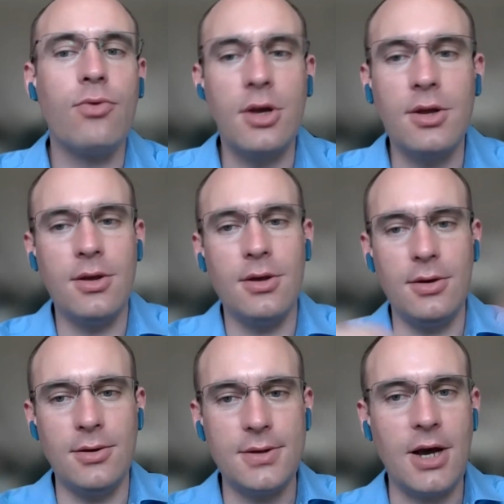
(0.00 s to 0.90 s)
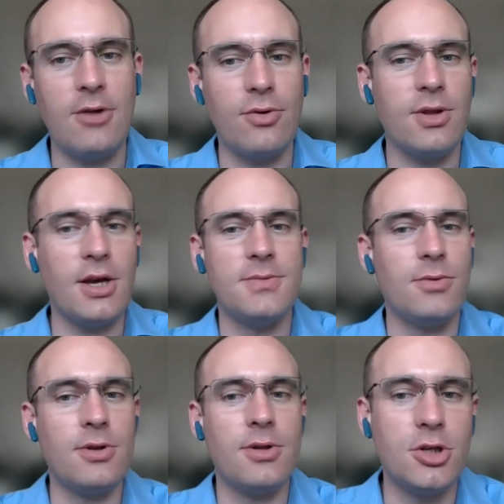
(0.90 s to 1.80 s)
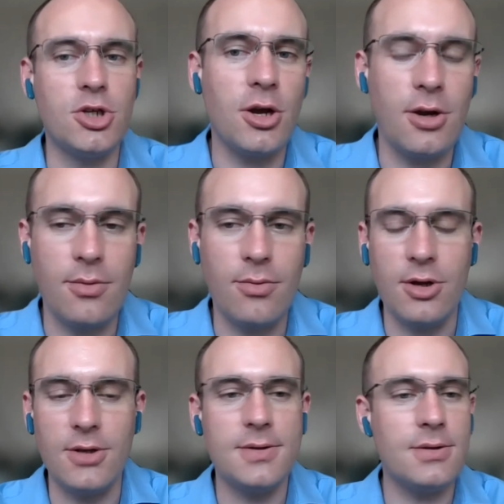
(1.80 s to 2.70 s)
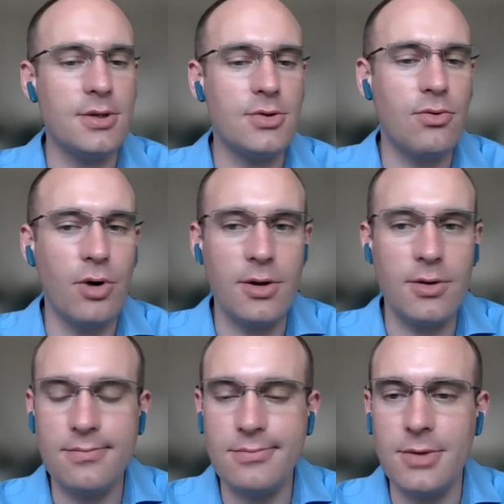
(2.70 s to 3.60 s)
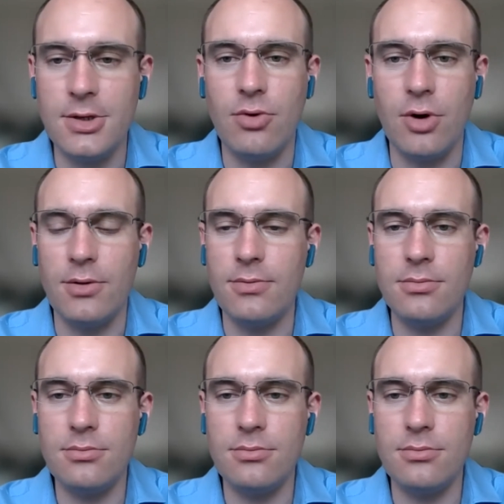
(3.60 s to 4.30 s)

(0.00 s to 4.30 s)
3D advertisements in China, but it's quite